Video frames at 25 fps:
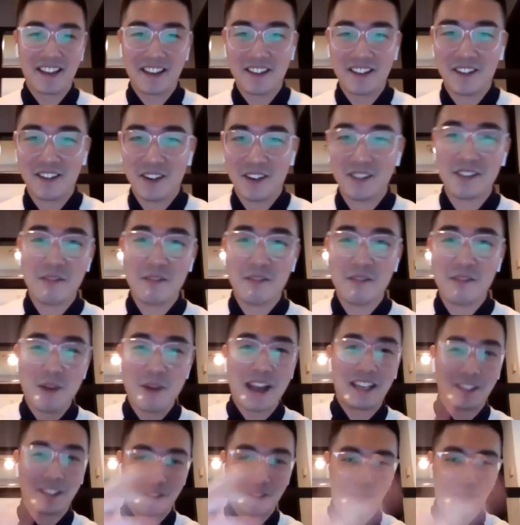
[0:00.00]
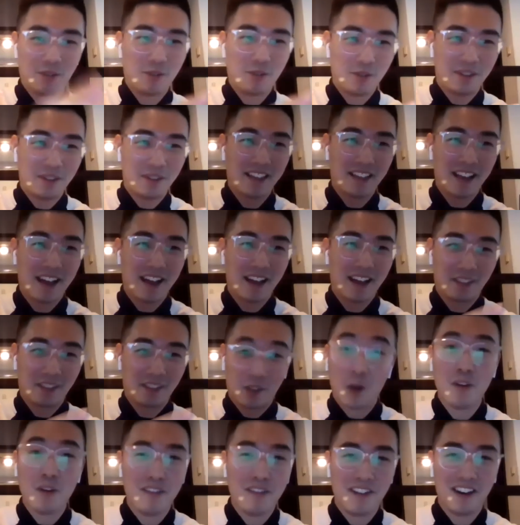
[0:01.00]
on the way to
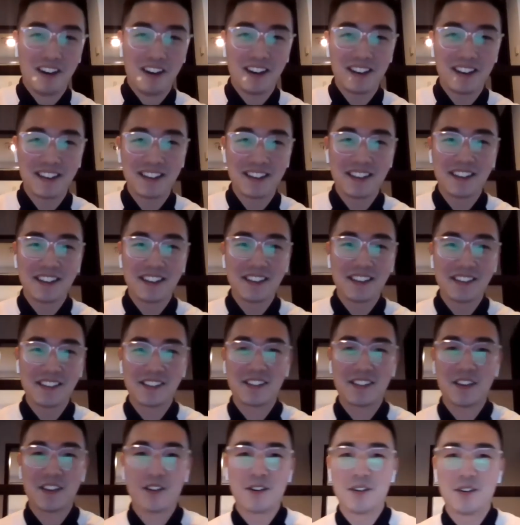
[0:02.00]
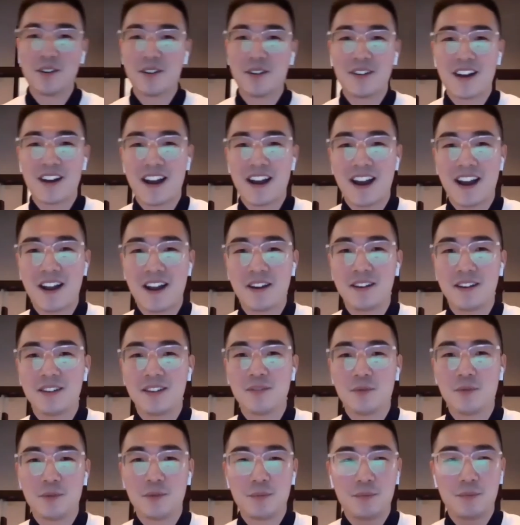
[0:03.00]
Dover. So
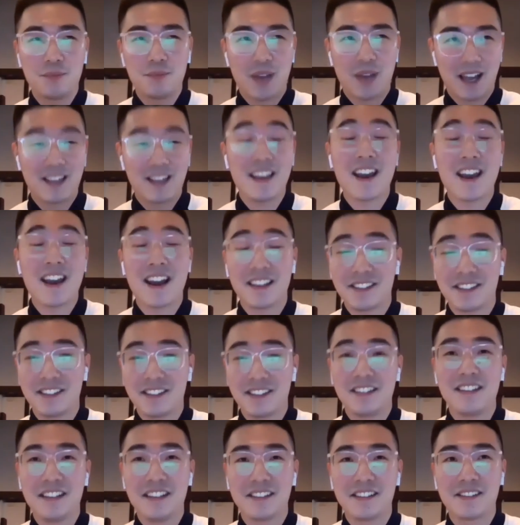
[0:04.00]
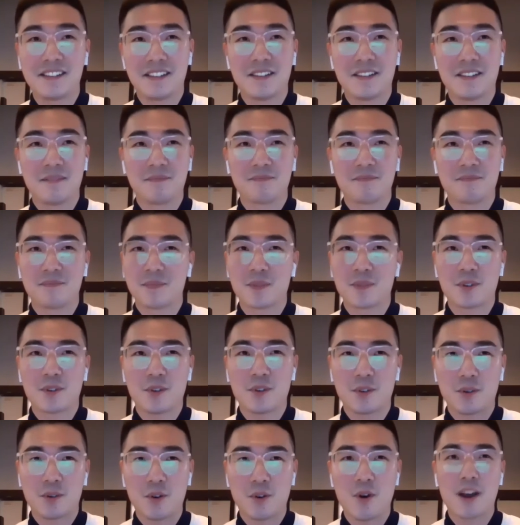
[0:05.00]
yeah, I see this
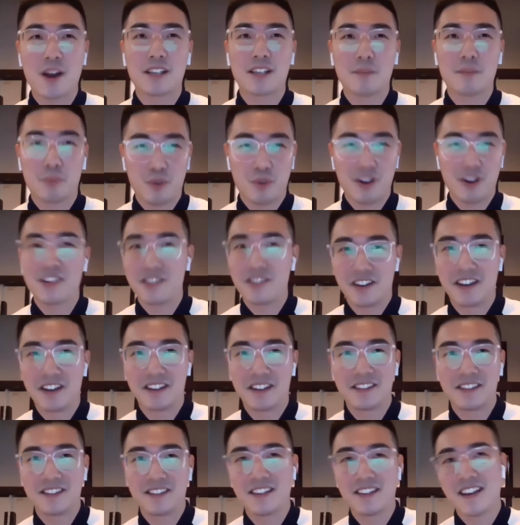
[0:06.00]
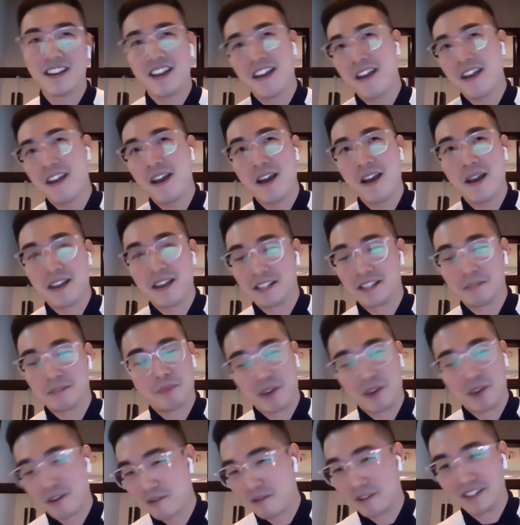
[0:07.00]
quite precious
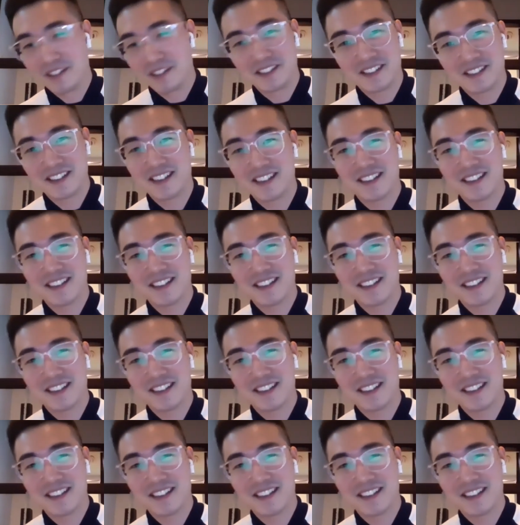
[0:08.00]
experience.